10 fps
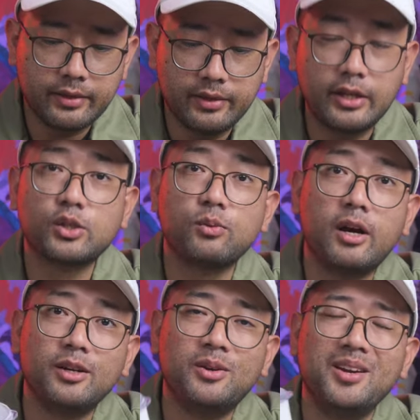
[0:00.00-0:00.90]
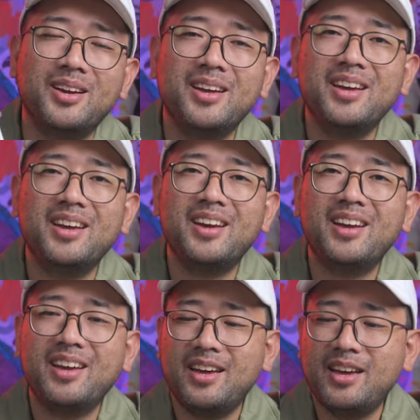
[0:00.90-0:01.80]
this one,
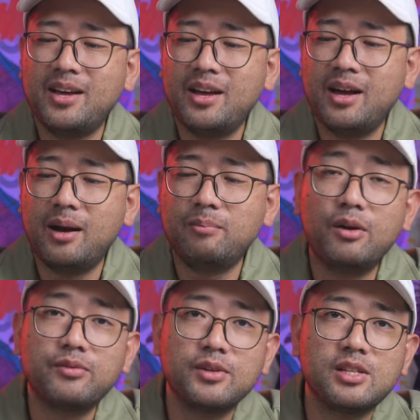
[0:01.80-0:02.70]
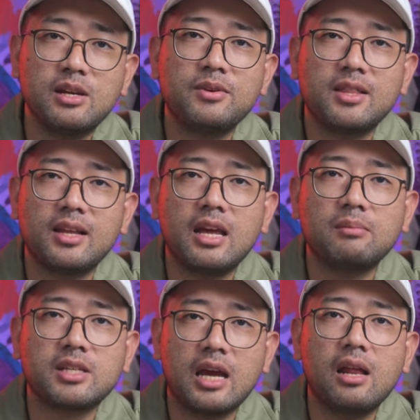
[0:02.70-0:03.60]
obviously with the
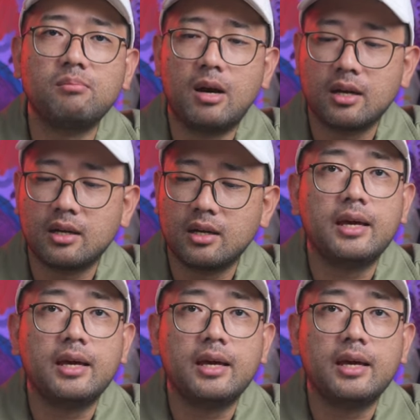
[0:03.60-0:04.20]
name Scale Mug,